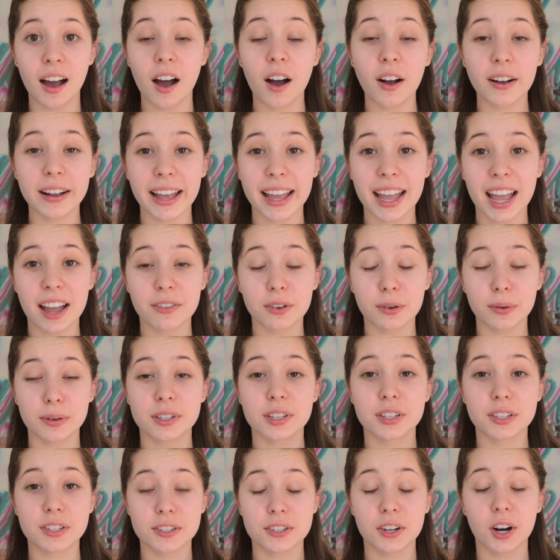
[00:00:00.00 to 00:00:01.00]
Okay everyone,
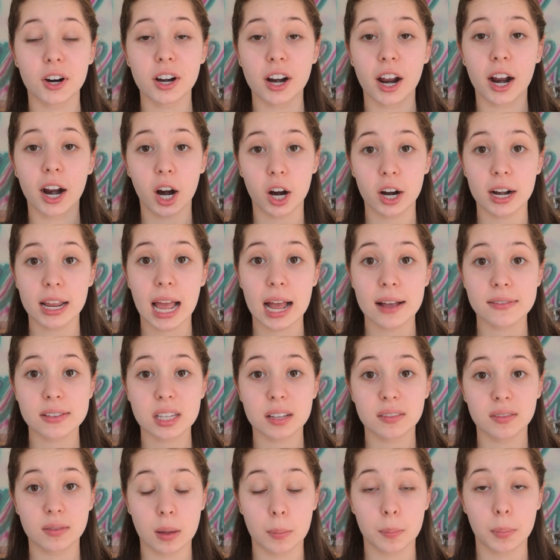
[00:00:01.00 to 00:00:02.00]
to start, I already have
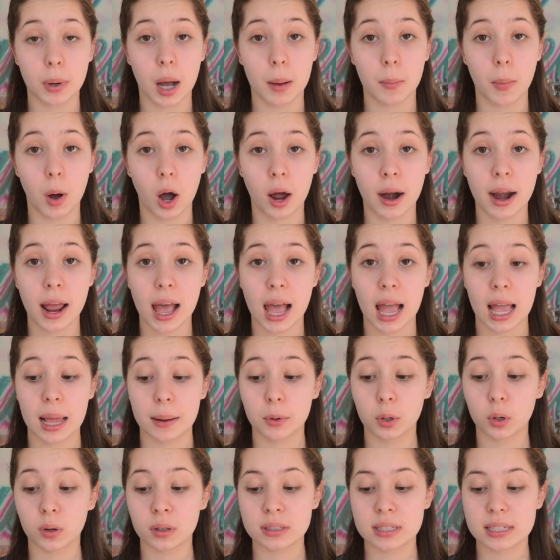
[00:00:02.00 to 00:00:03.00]
some lip balm on, and
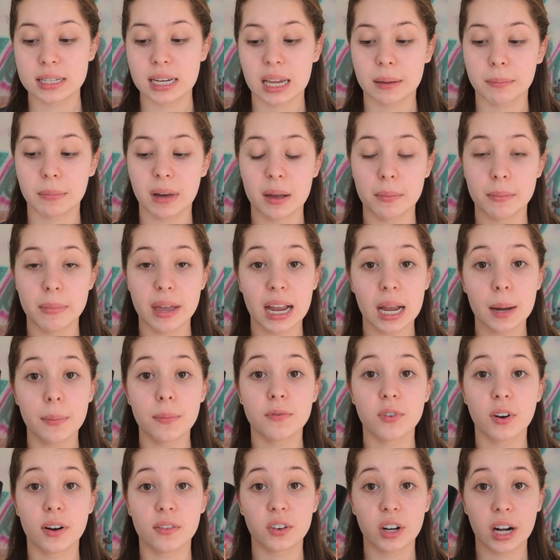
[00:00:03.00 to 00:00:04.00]
I'm going to take my Makeup
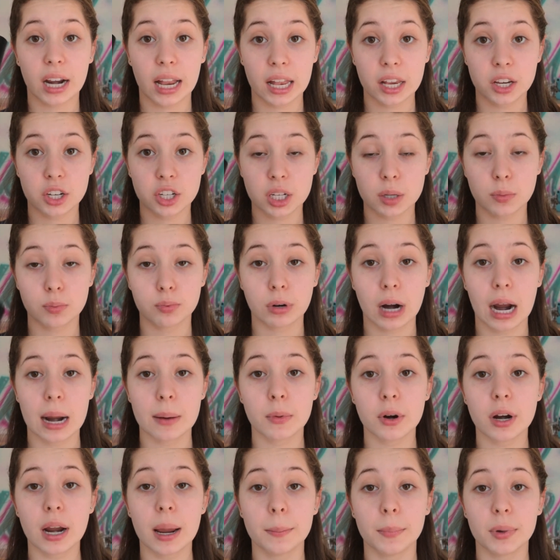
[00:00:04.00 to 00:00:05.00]
Forever HD
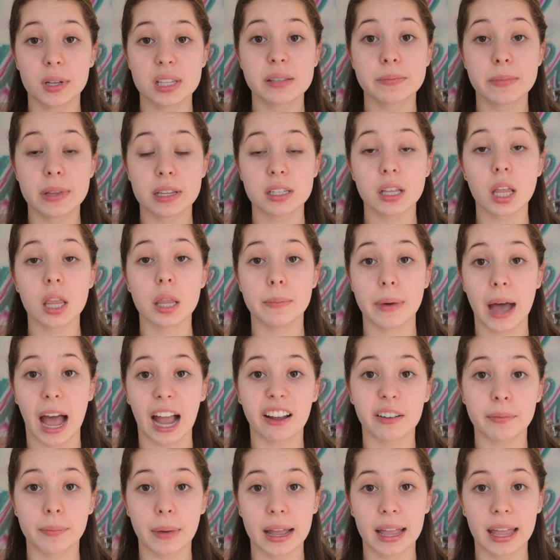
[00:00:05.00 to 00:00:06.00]
Primer and put some of this on the
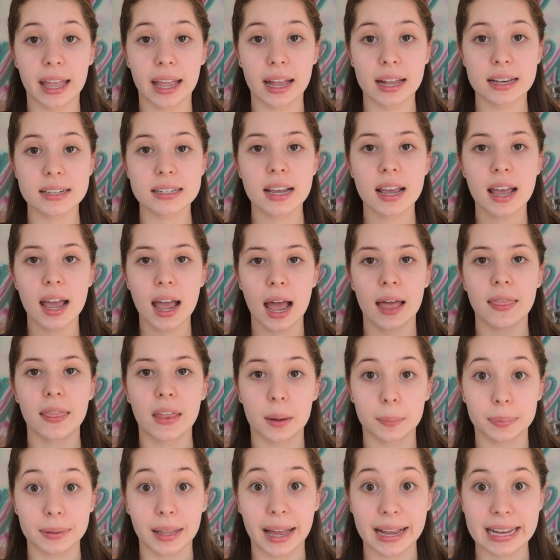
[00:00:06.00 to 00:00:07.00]
back of my hand and then
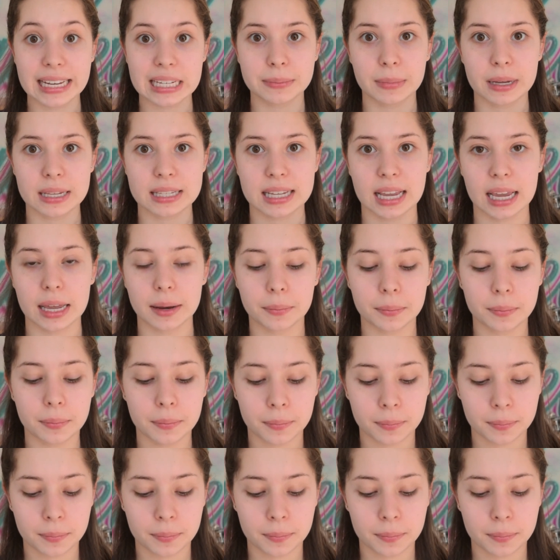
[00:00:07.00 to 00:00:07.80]
apply it to my skin.